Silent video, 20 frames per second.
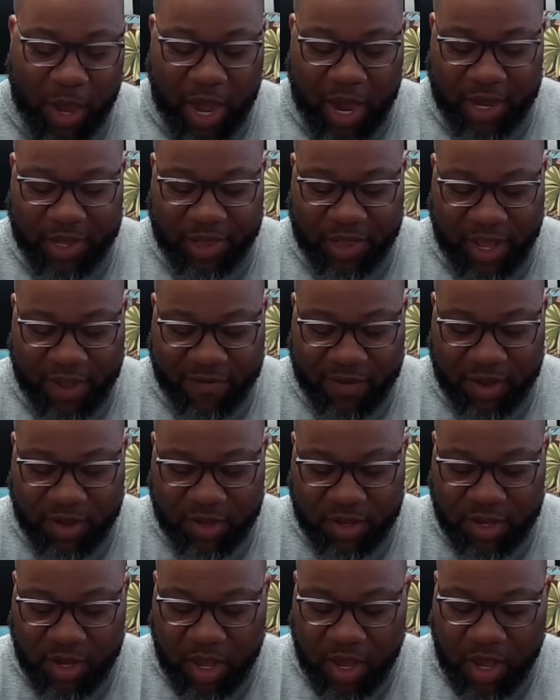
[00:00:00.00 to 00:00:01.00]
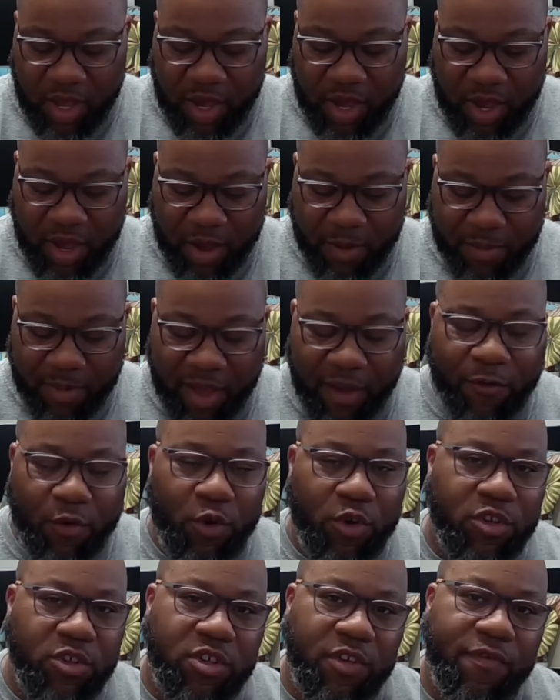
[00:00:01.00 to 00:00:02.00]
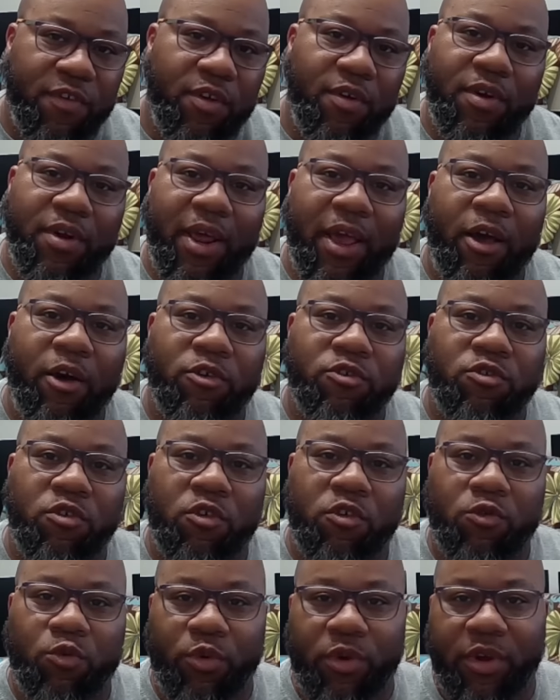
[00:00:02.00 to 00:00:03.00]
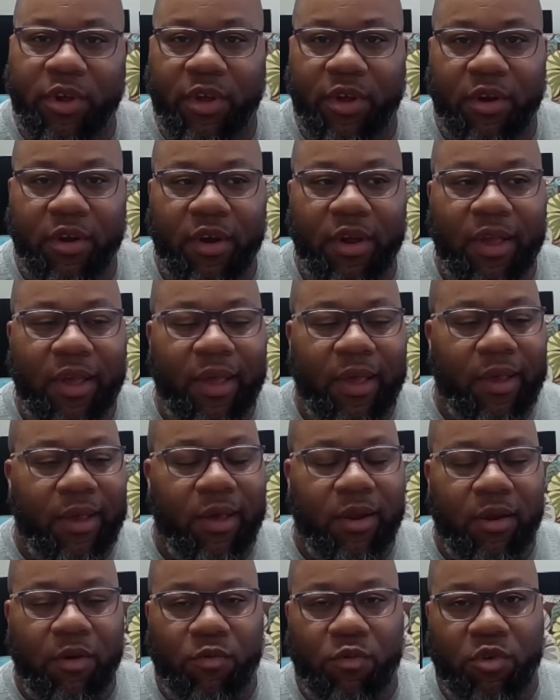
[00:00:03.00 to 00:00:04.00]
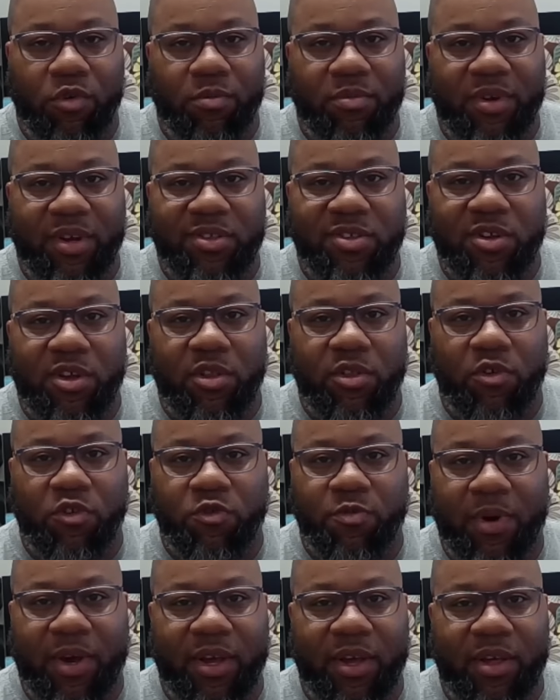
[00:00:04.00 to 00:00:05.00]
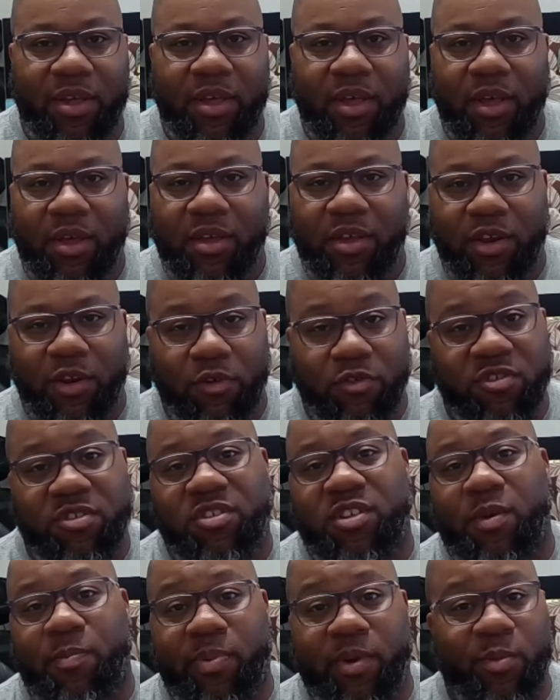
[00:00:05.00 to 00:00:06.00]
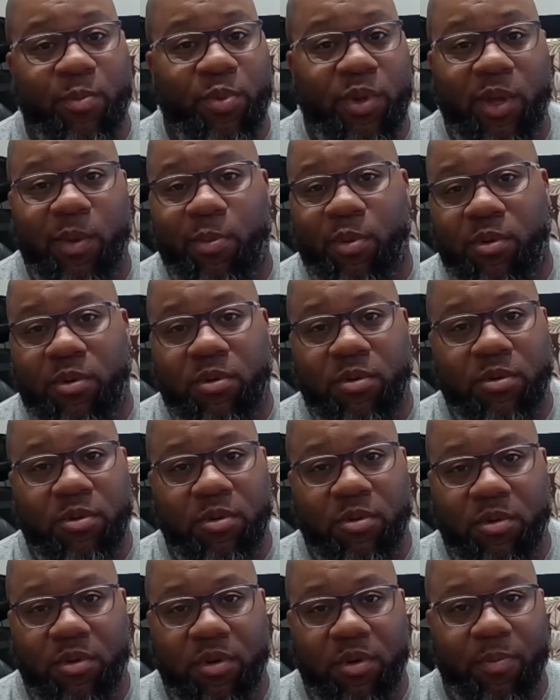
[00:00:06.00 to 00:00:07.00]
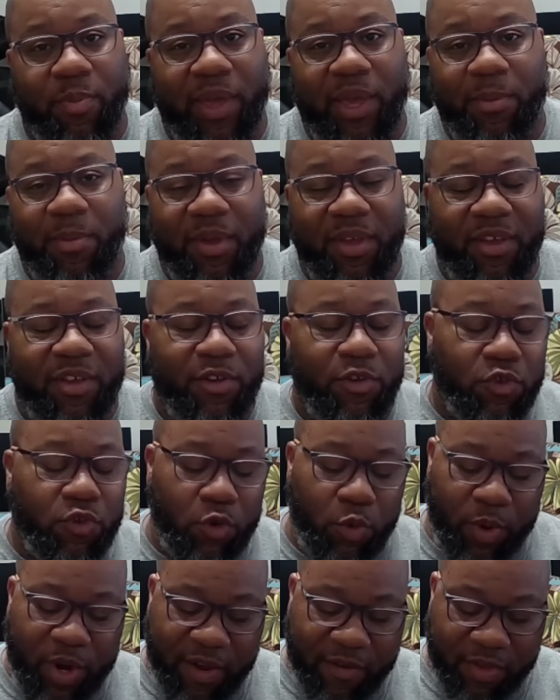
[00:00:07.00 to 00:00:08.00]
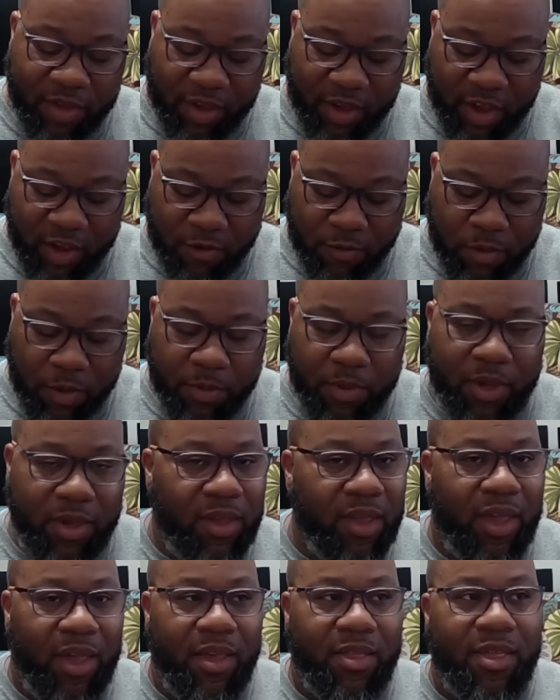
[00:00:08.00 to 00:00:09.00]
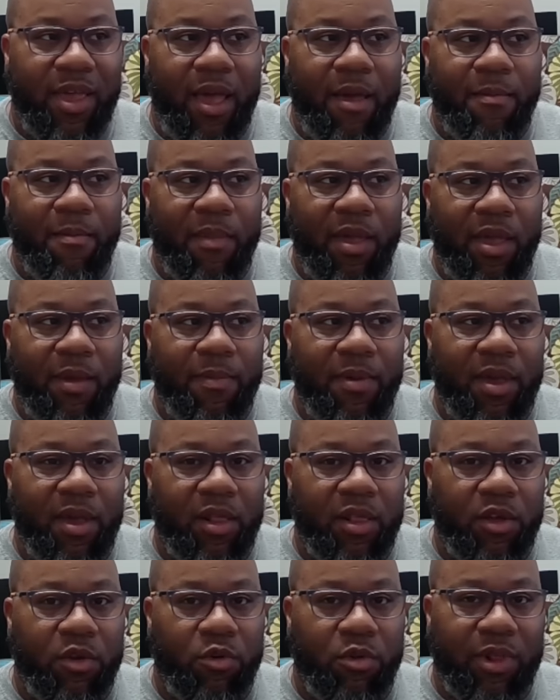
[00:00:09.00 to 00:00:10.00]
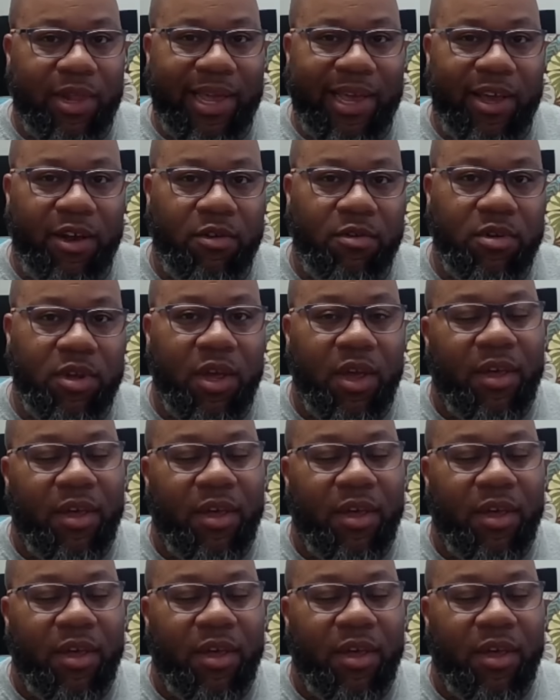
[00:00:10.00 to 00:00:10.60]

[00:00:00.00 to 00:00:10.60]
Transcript: I love it. Of course, if you're in a household where you're in a room that's close by, sleeping people or babies or whatever the case may be, that may be a little loud.